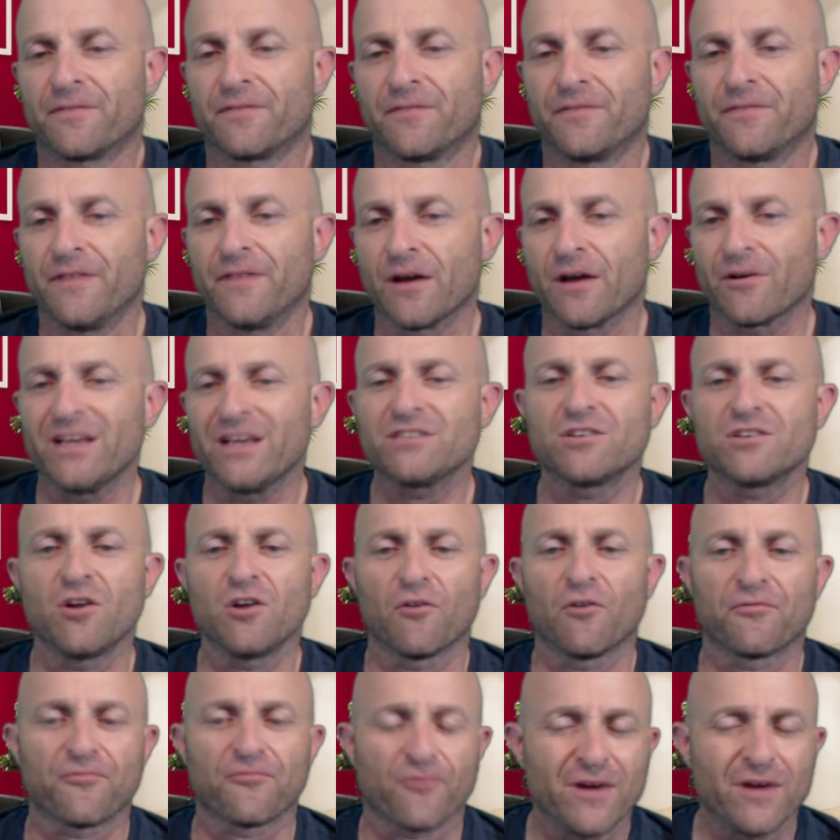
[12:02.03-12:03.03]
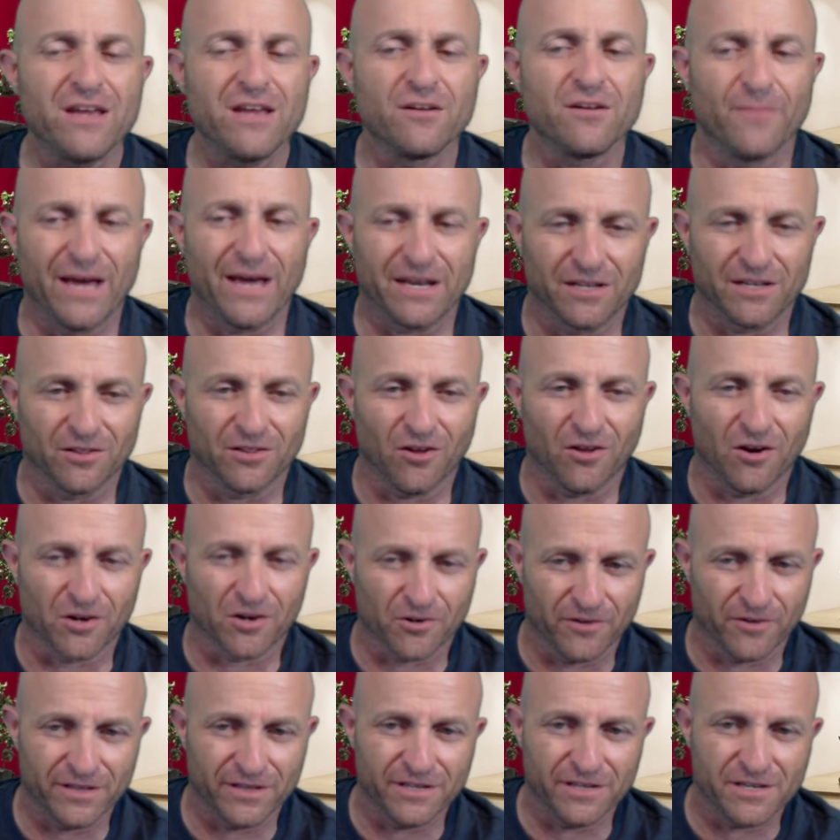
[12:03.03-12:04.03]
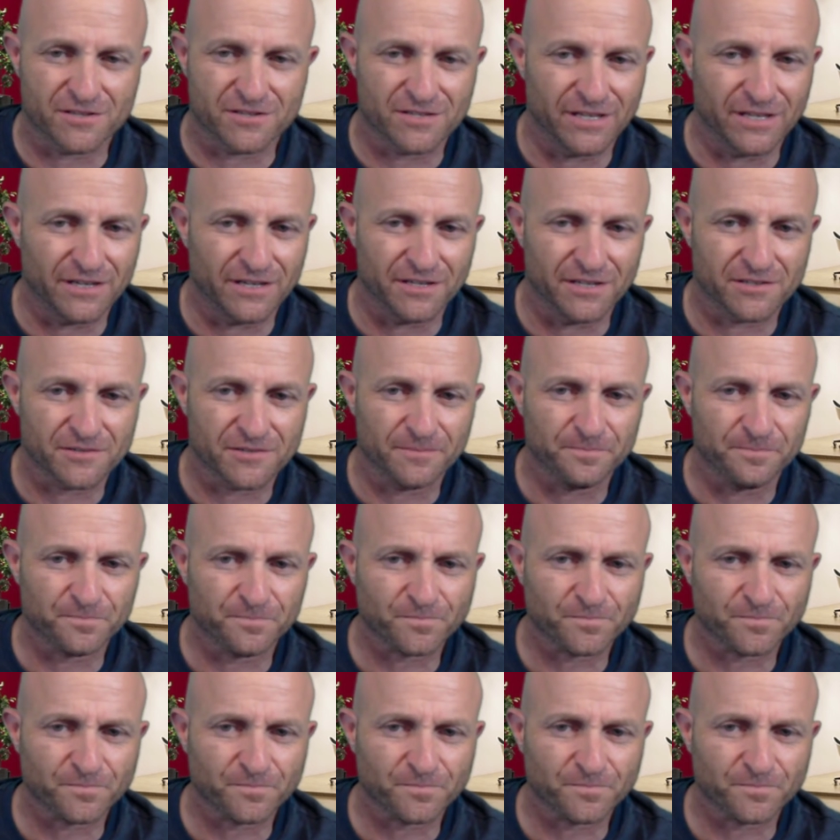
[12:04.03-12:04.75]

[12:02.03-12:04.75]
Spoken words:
There is no freedom any longer in these cities.